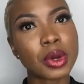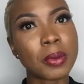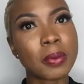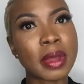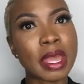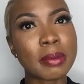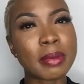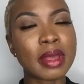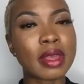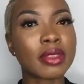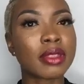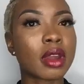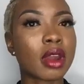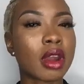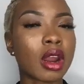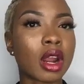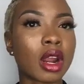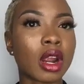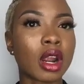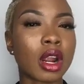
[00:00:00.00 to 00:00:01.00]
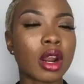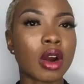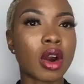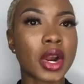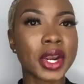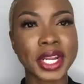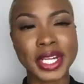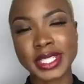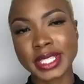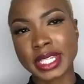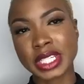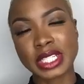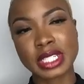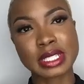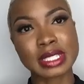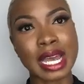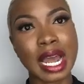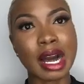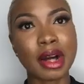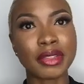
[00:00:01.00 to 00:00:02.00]
maybe there are
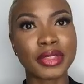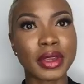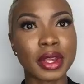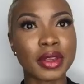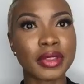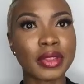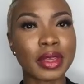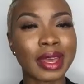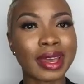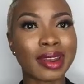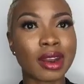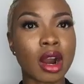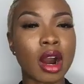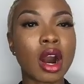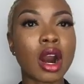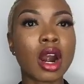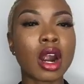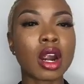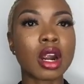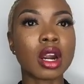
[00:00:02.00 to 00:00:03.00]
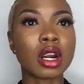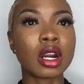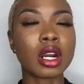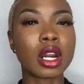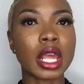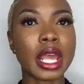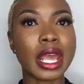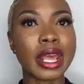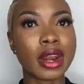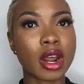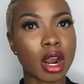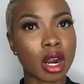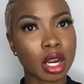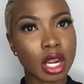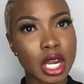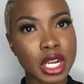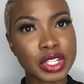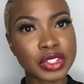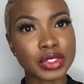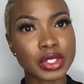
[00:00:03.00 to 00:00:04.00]
organizations out there that are in our
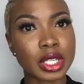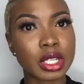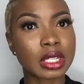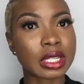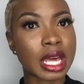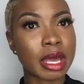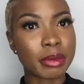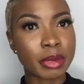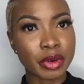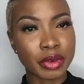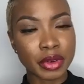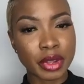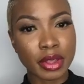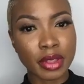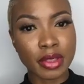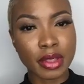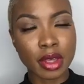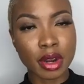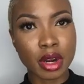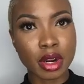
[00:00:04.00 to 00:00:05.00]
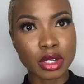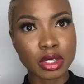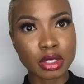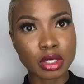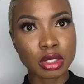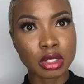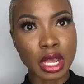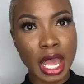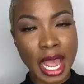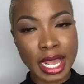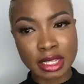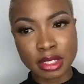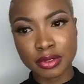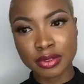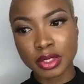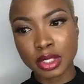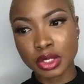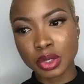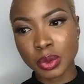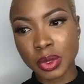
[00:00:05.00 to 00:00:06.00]
country, Liberia, that are
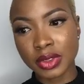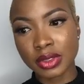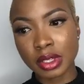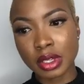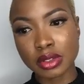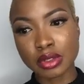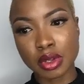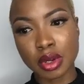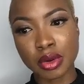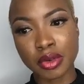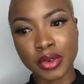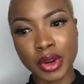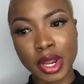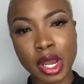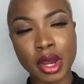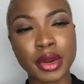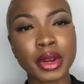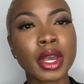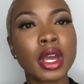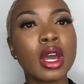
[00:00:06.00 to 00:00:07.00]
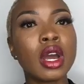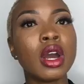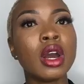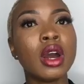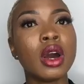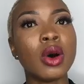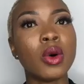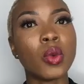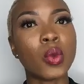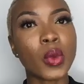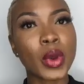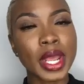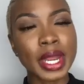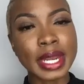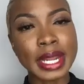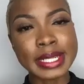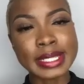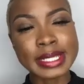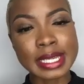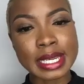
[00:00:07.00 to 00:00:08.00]
actively doing things on the ground. We
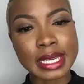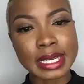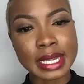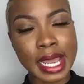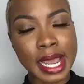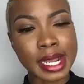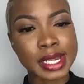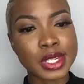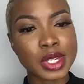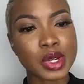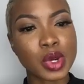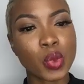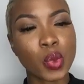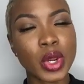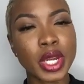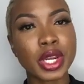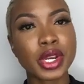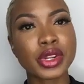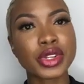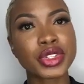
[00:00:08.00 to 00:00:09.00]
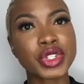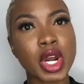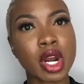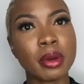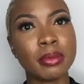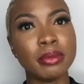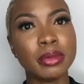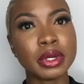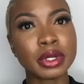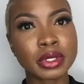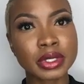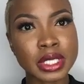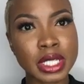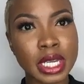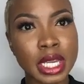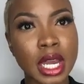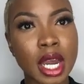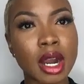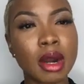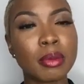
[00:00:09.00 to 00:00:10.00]
need to connect. We need to start
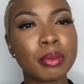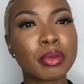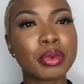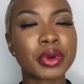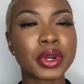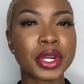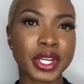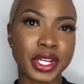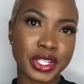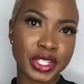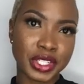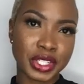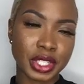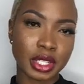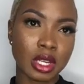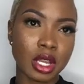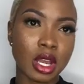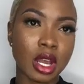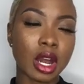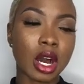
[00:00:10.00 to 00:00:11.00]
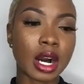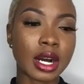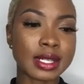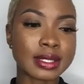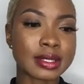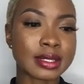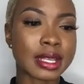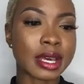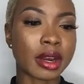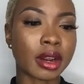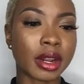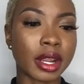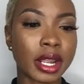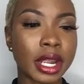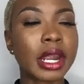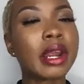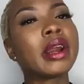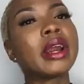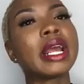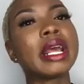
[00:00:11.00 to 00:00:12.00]
building a bridge. Us that are
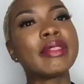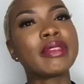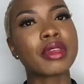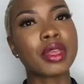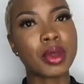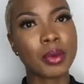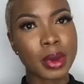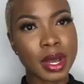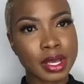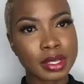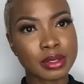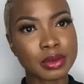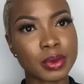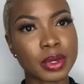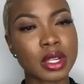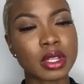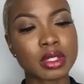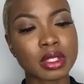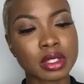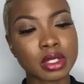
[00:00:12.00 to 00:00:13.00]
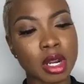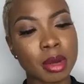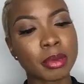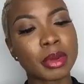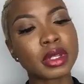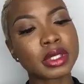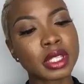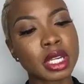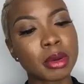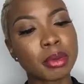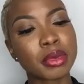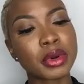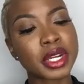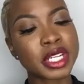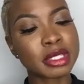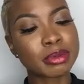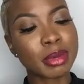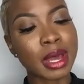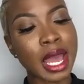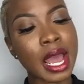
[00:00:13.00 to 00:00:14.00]
here in the U.S., we need to start building a
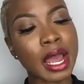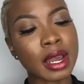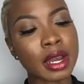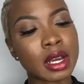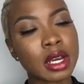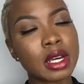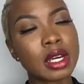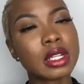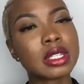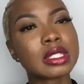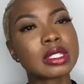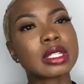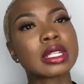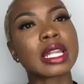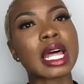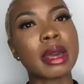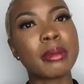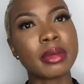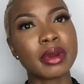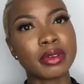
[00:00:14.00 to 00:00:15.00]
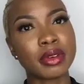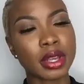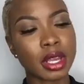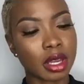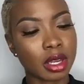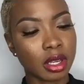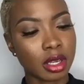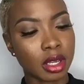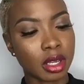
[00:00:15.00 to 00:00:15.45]
bridge back to Liberia.